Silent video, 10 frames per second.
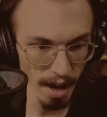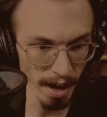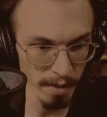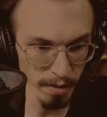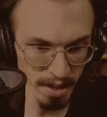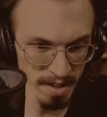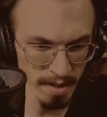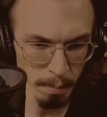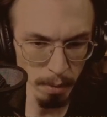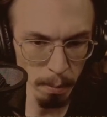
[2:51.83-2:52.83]
at a very
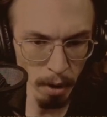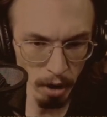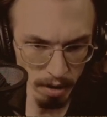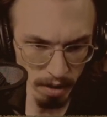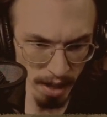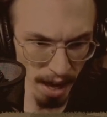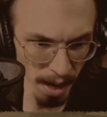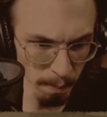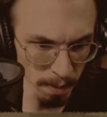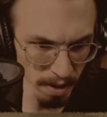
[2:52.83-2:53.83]
simple part of the
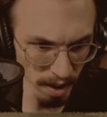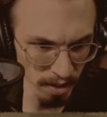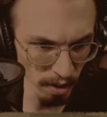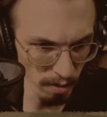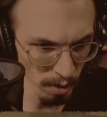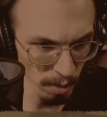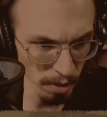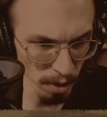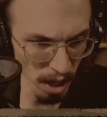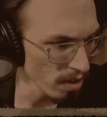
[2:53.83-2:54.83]
game because I don't know what I'm
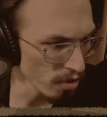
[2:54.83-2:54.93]
doing.